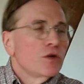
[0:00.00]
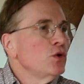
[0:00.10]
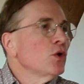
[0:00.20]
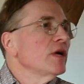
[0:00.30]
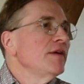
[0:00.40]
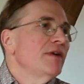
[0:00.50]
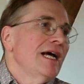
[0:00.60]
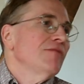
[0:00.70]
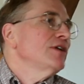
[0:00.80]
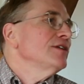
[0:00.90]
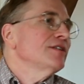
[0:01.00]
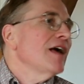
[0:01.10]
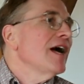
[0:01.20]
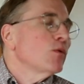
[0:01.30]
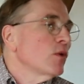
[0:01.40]
You don't even have to
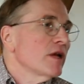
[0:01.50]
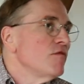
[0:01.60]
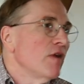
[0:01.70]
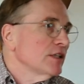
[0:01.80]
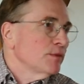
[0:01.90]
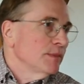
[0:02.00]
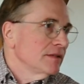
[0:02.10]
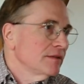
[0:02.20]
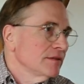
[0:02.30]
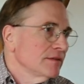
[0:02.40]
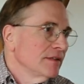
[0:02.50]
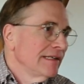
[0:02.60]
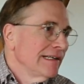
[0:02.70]
decide what investments.